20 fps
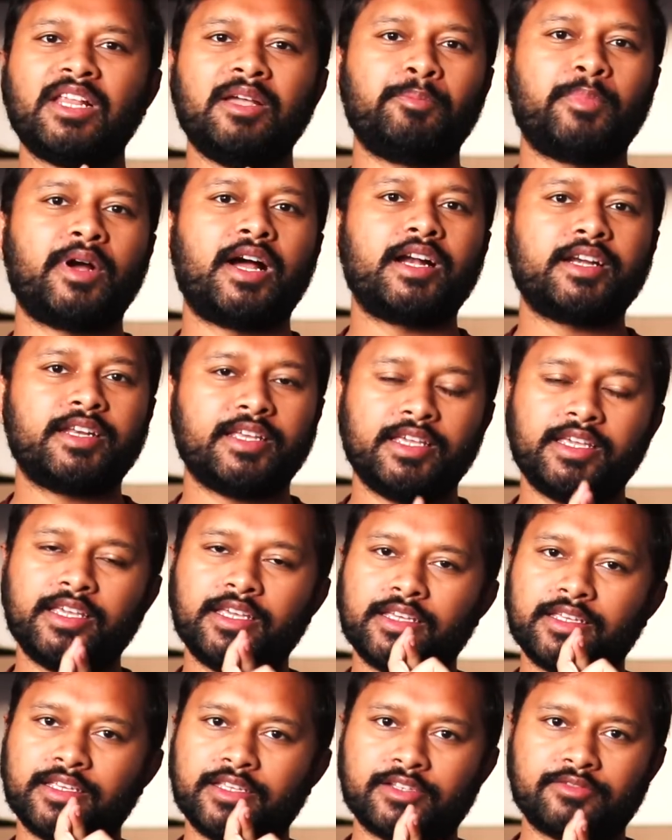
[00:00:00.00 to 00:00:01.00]
Part
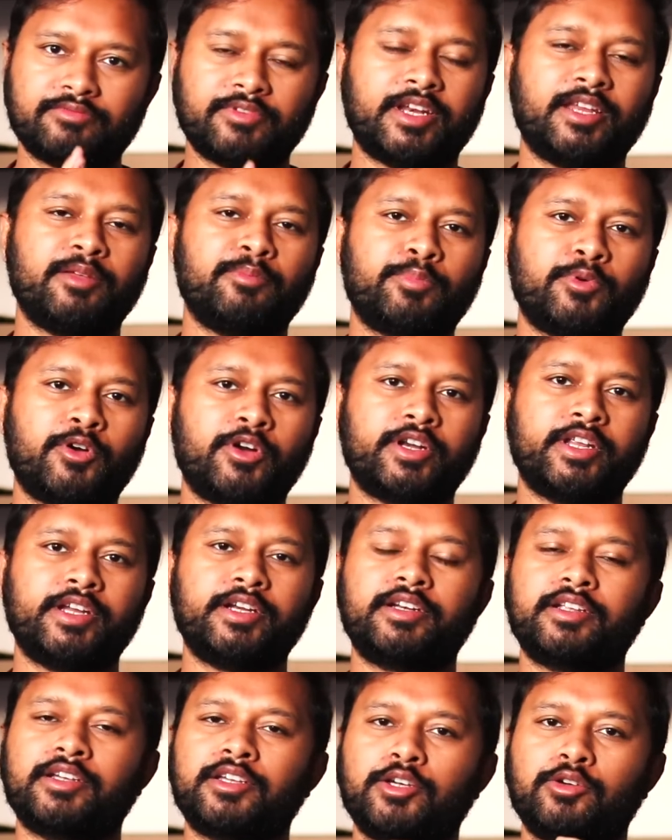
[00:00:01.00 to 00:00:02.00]
A is very
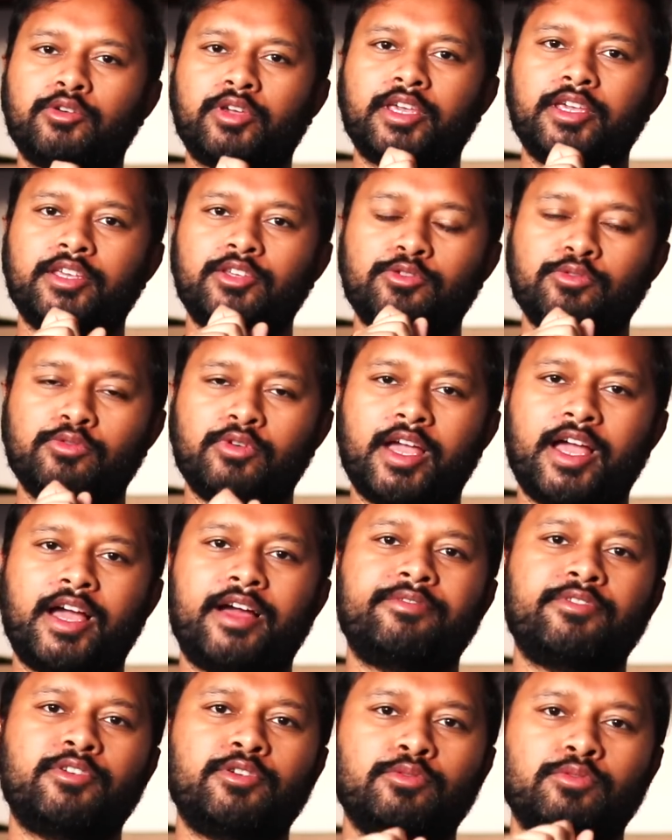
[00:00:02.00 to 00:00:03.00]
important, okay? You
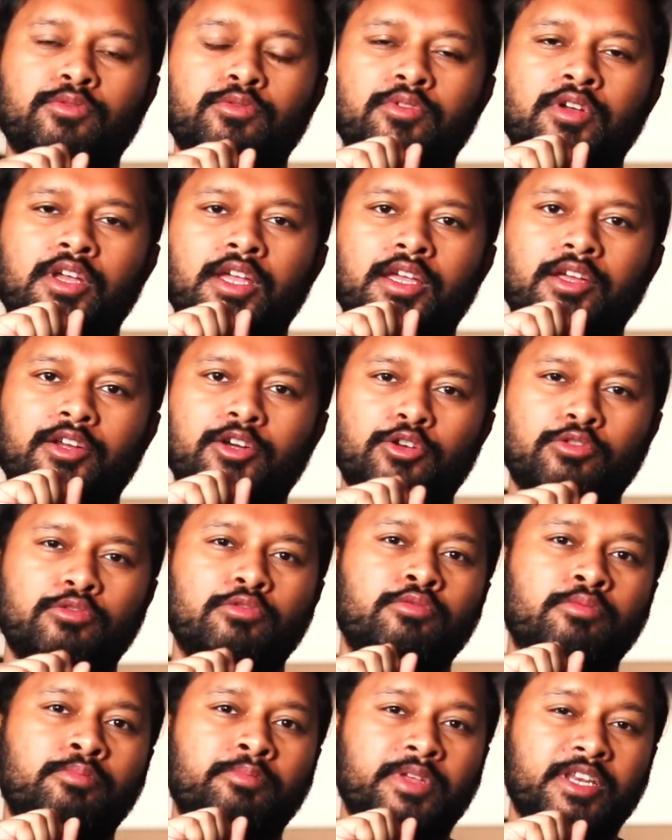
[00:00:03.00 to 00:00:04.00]
have to
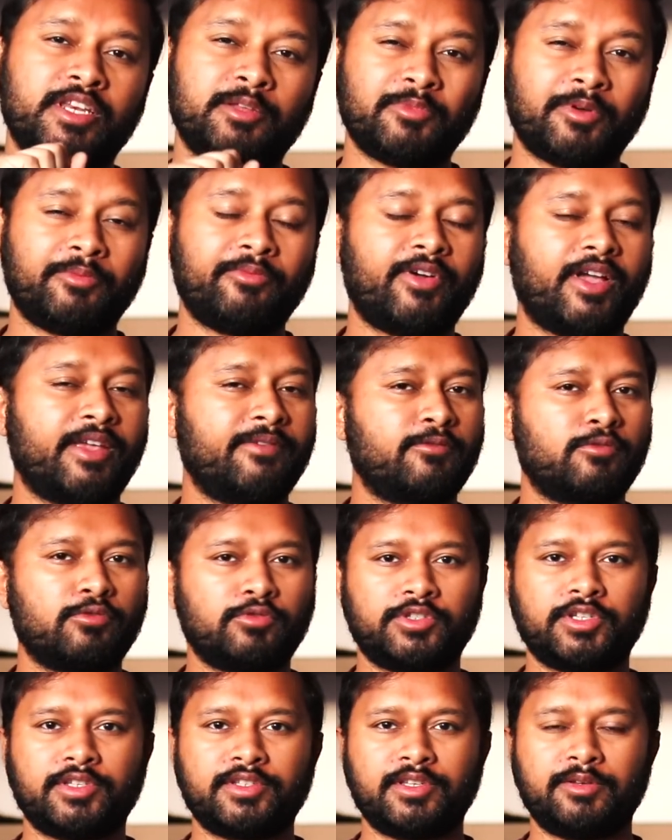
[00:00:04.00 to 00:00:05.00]
do minimum 5
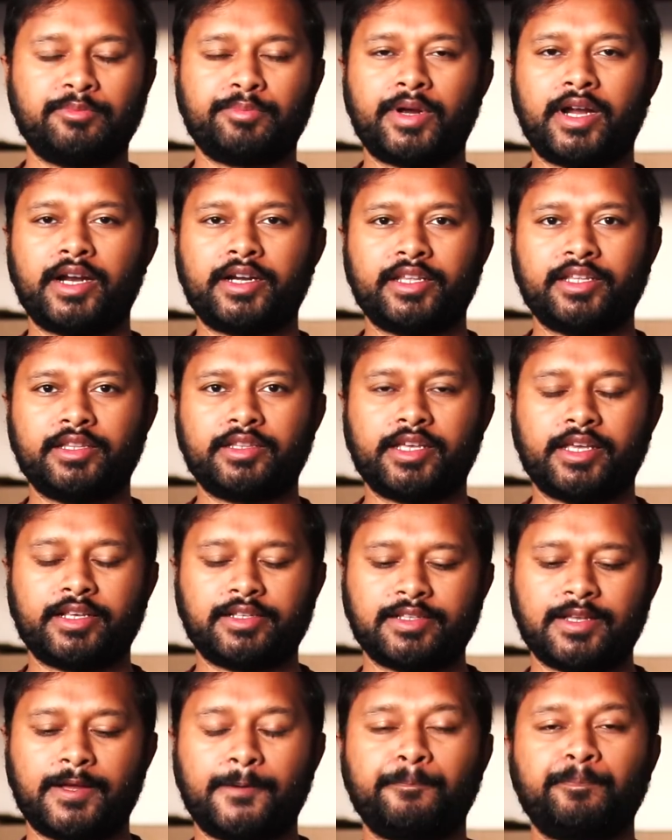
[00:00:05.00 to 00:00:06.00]
questions in part A in the
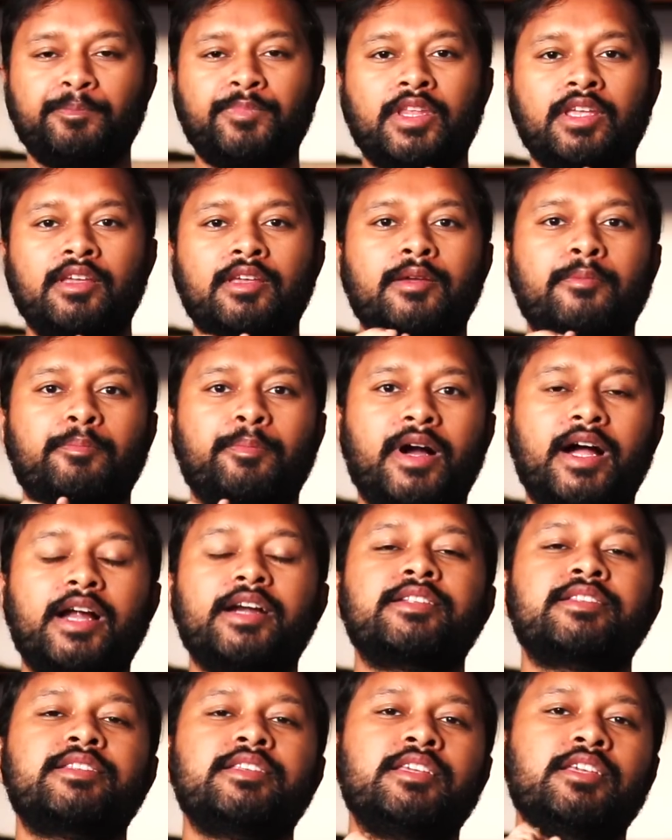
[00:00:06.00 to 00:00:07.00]
exam.
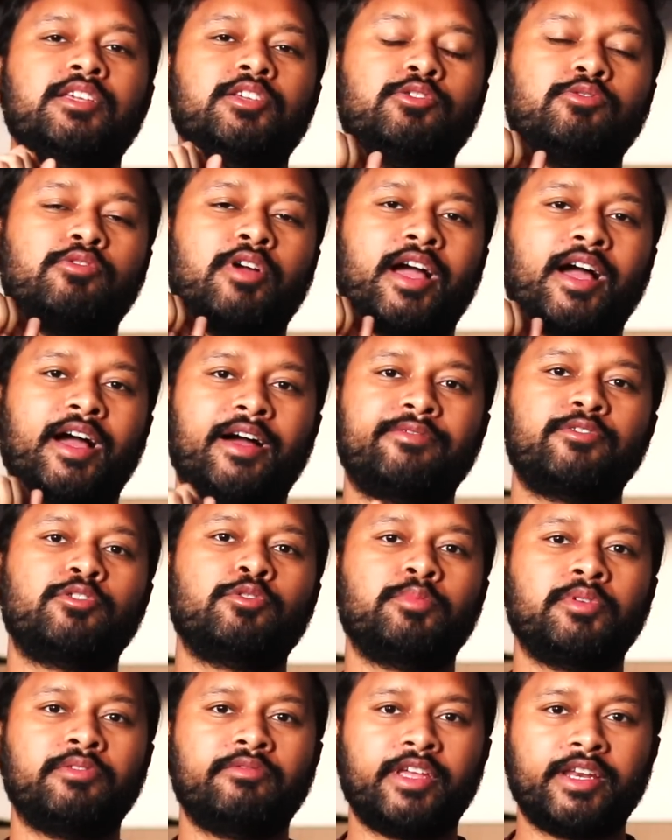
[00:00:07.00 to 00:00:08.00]
Part C, you have to
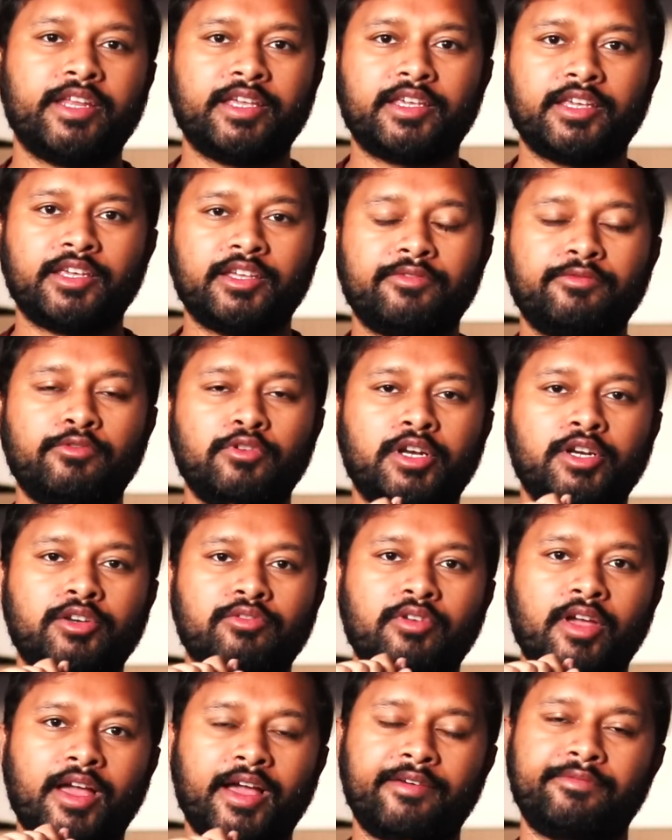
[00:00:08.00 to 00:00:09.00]
be very careful and
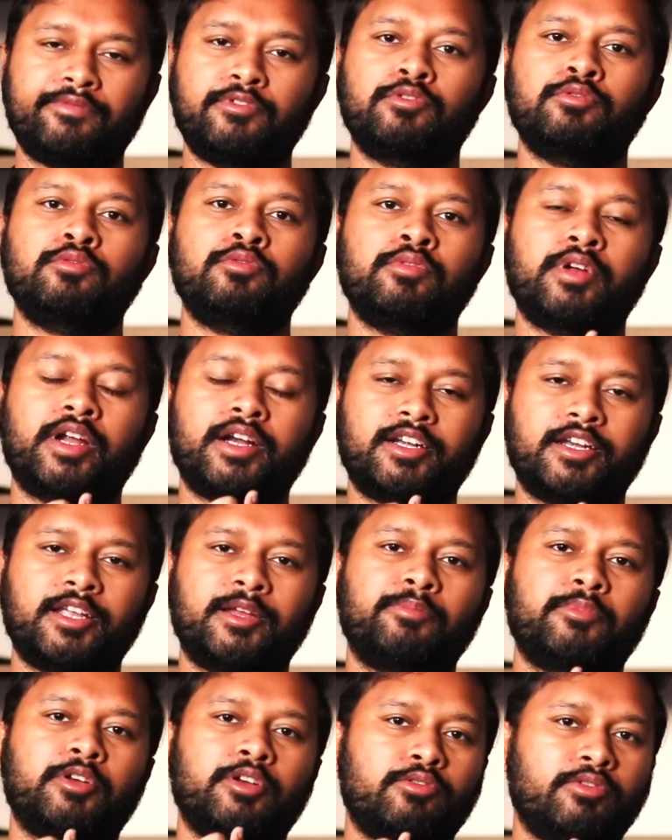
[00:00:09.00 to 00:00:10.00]
you have to
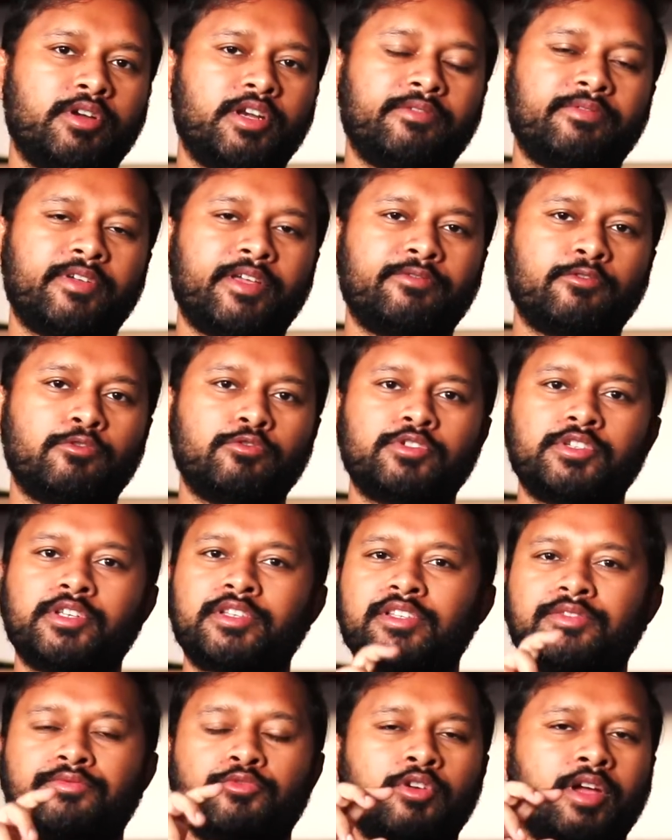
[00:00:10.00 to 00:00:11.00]
attempt 25
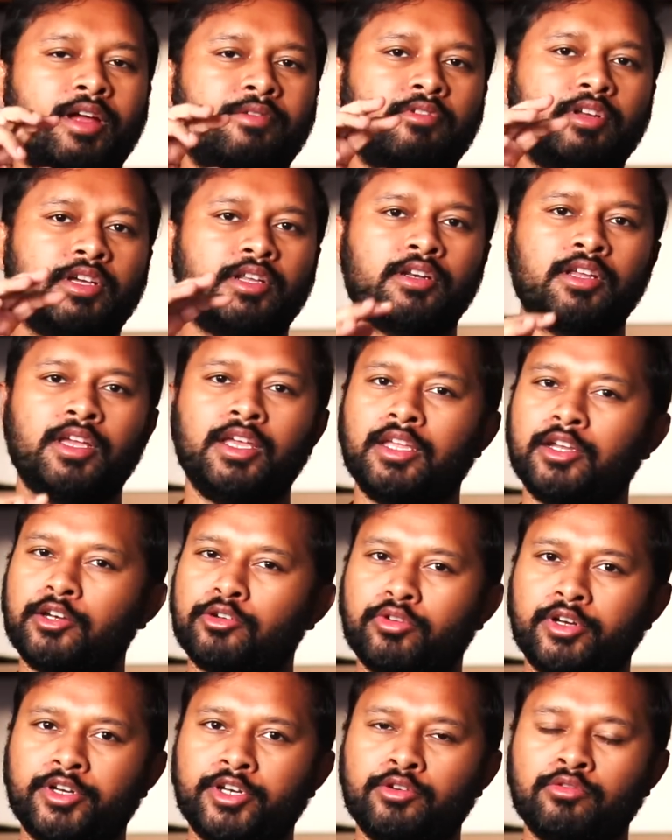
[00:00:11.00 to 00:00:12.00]
questions. If you have done
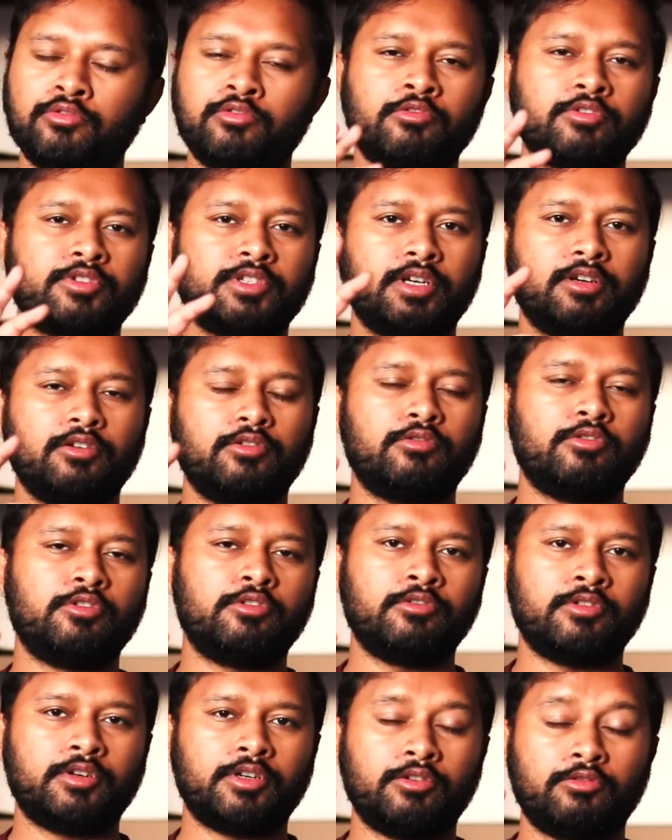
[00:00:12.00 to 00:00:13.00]
22 questions,
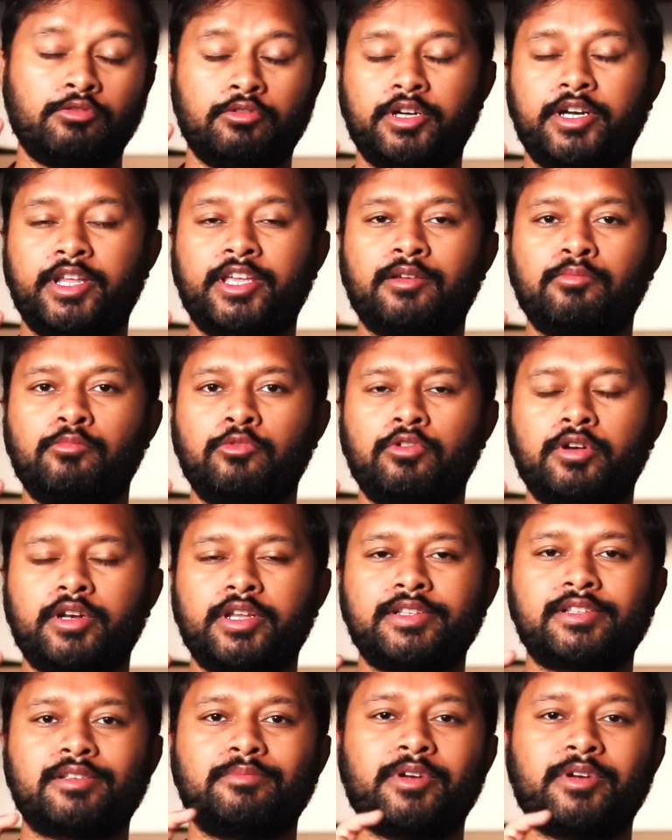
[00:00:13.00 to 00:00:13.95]
don't take more risk.